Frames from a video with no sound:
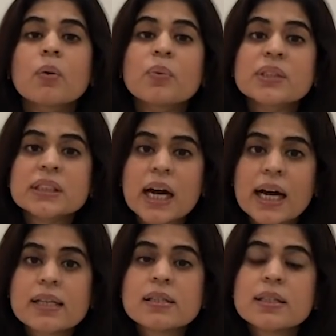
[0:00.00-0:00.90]
which
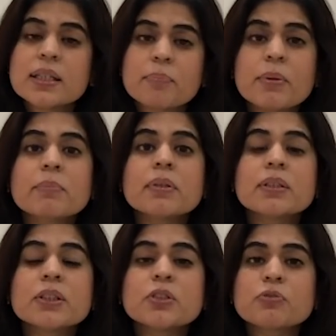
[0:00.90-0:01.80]
has the
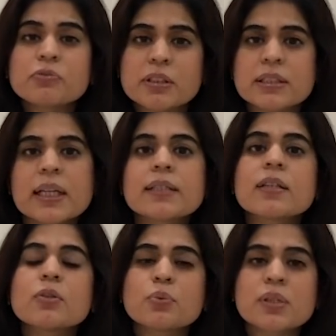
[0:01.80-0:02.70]
capability to fertilize
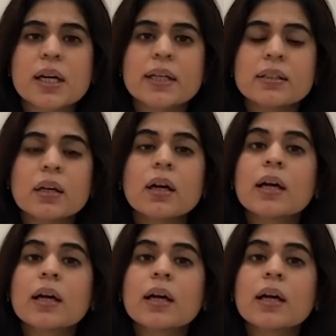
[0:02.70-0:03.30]
an oocyte